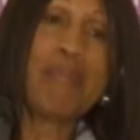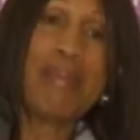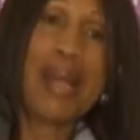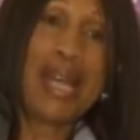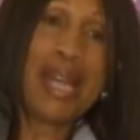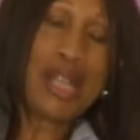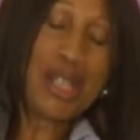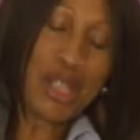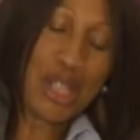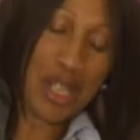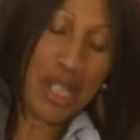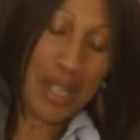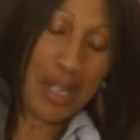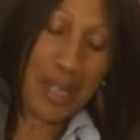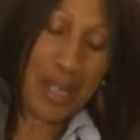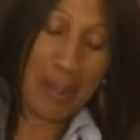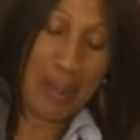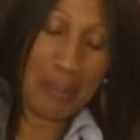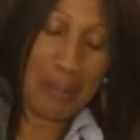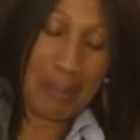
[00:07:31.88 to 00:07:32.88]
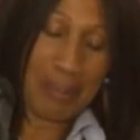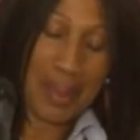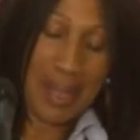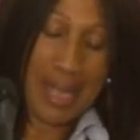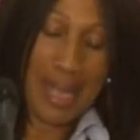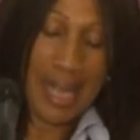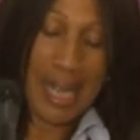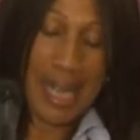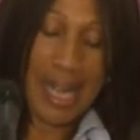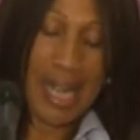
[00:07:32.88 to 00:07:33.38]
For women,
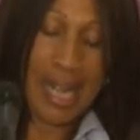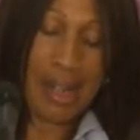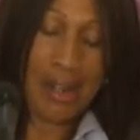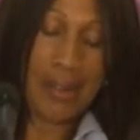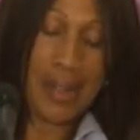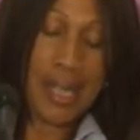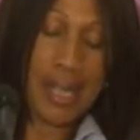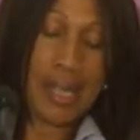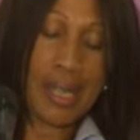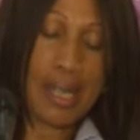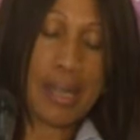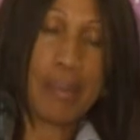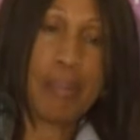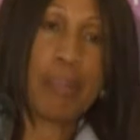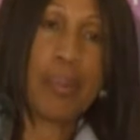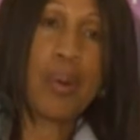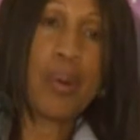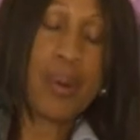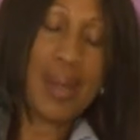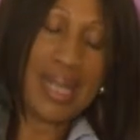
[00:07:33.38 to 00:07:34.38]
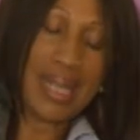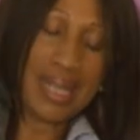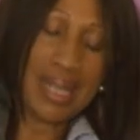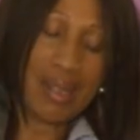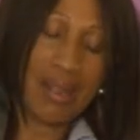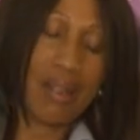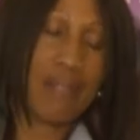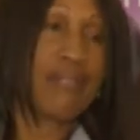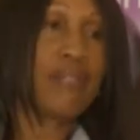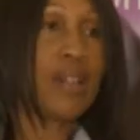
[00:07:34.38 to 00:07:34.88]
the major
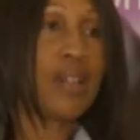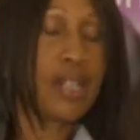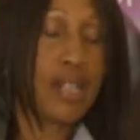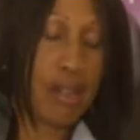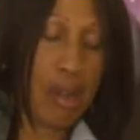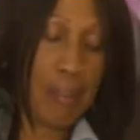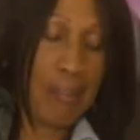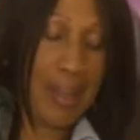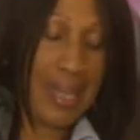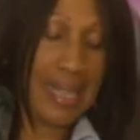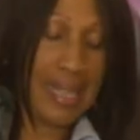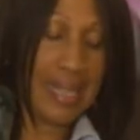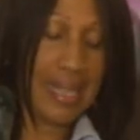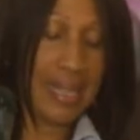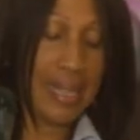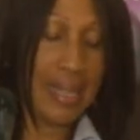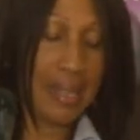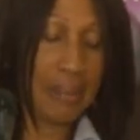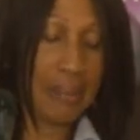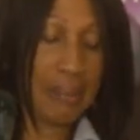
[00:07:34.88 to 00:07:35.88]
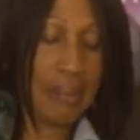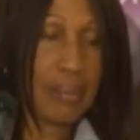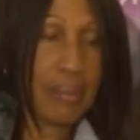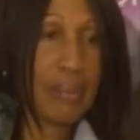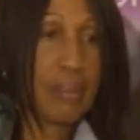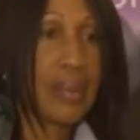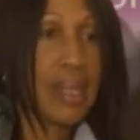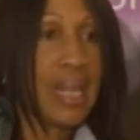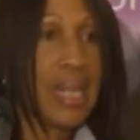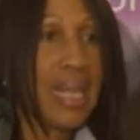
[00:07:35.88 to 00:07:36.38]
point
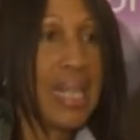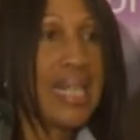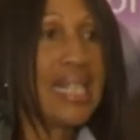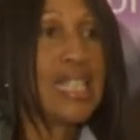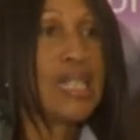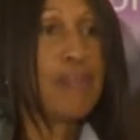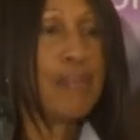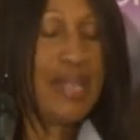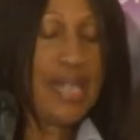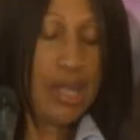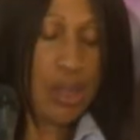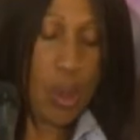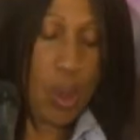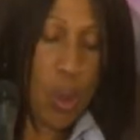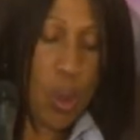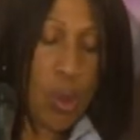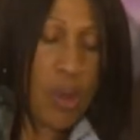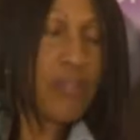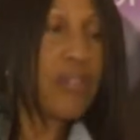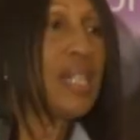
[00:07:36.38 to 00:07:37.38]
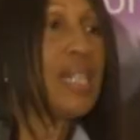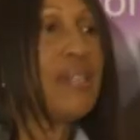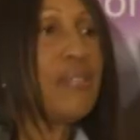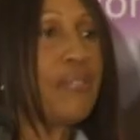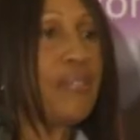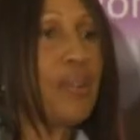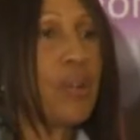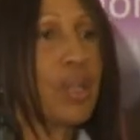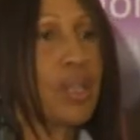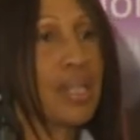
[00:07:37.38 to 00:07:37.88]
of vulnerability
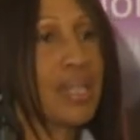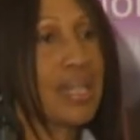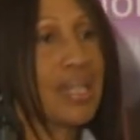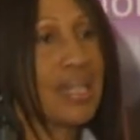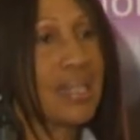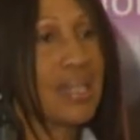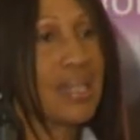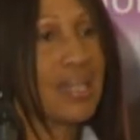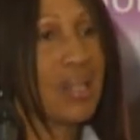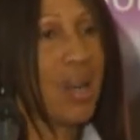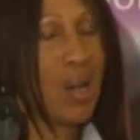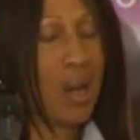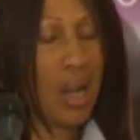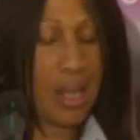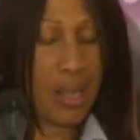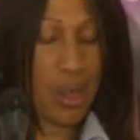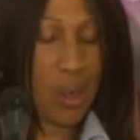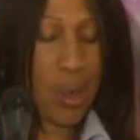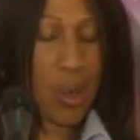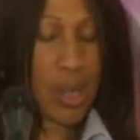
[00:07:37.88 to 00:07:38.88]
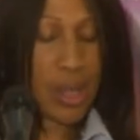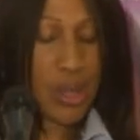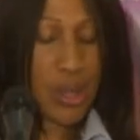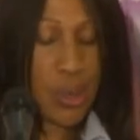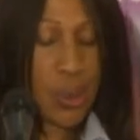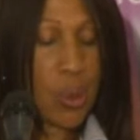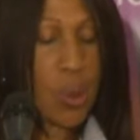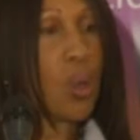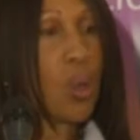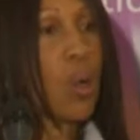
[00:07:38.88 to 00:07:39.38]
is being overly
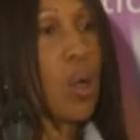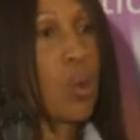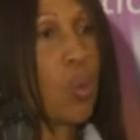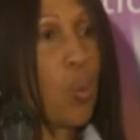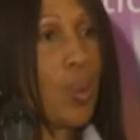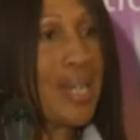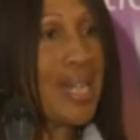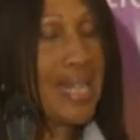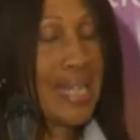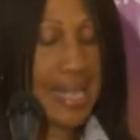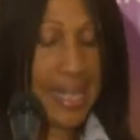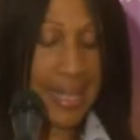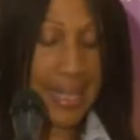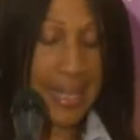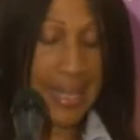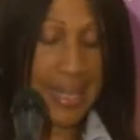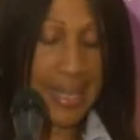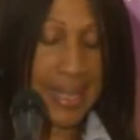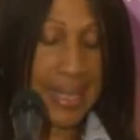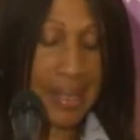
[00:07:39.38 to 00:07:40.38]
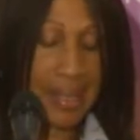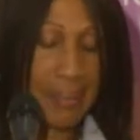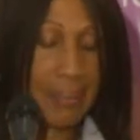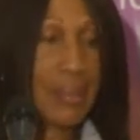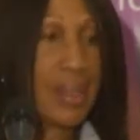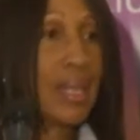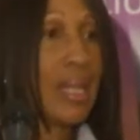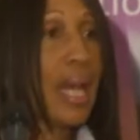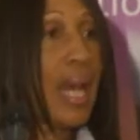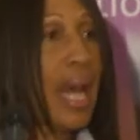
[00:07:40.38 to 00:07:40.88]
focused on our
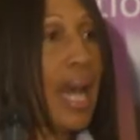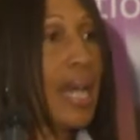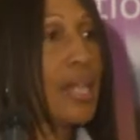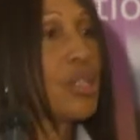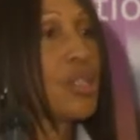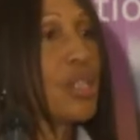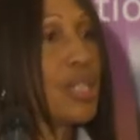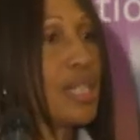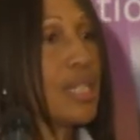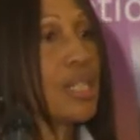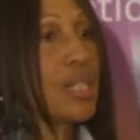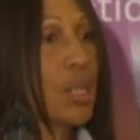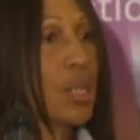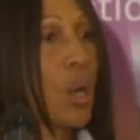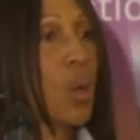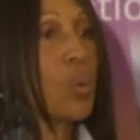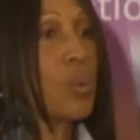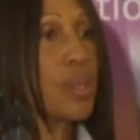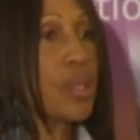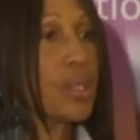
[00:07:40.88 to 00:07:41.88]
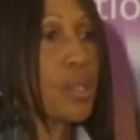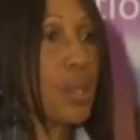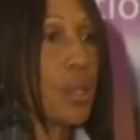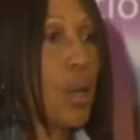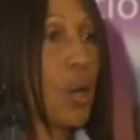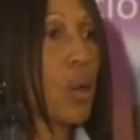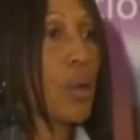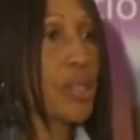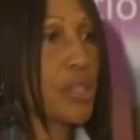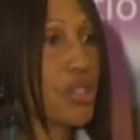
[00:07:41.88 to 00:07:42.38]
so-called weaknesses
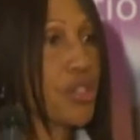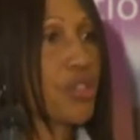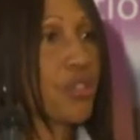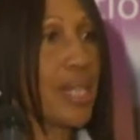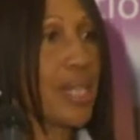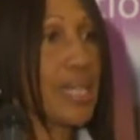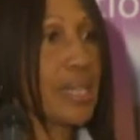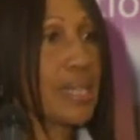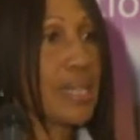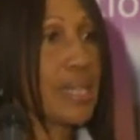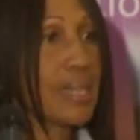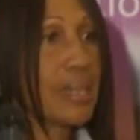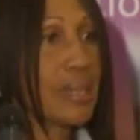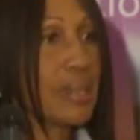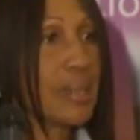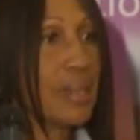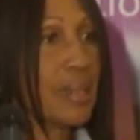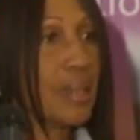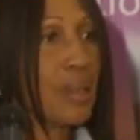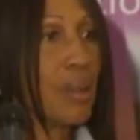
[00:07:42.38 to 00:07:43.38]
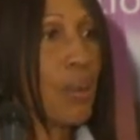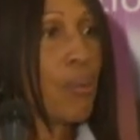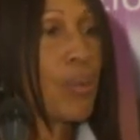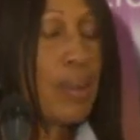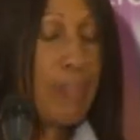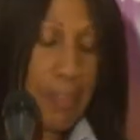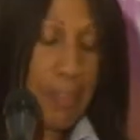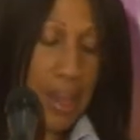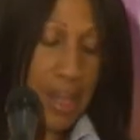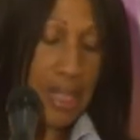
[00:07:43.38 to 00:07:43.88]
and to discount
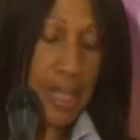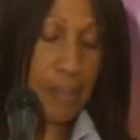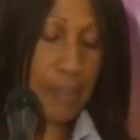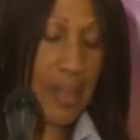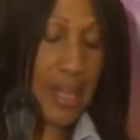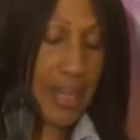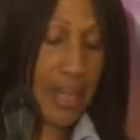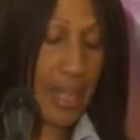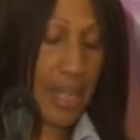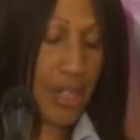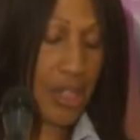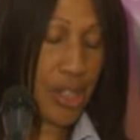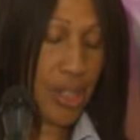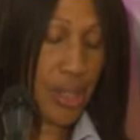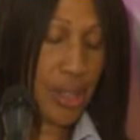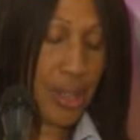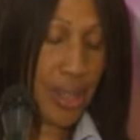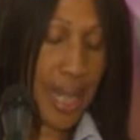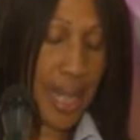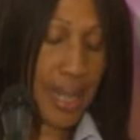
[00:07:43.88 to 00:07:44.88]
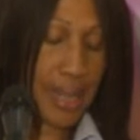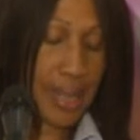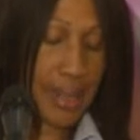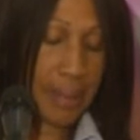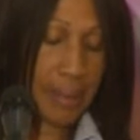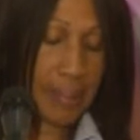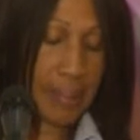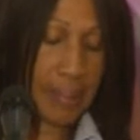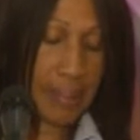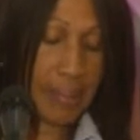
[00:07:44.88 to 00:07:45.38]
our strengths. We
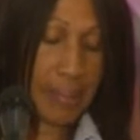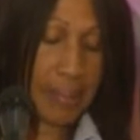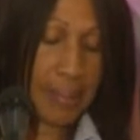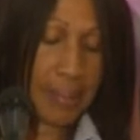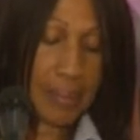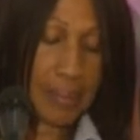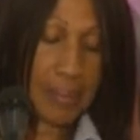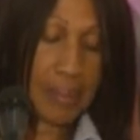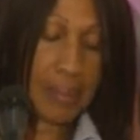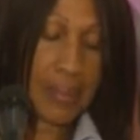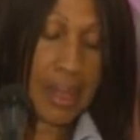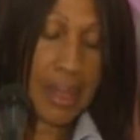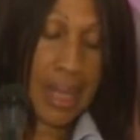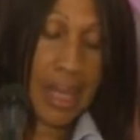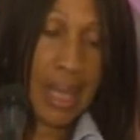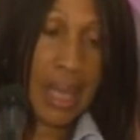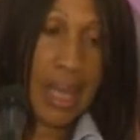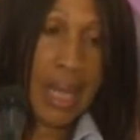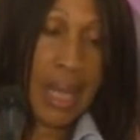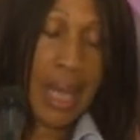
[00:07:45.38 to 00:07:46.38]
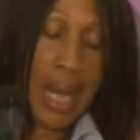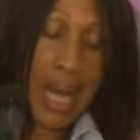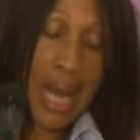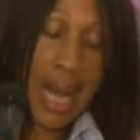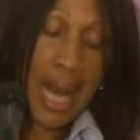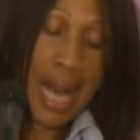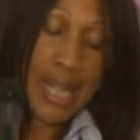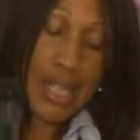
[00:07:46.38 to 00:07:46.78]
must pay attention to that.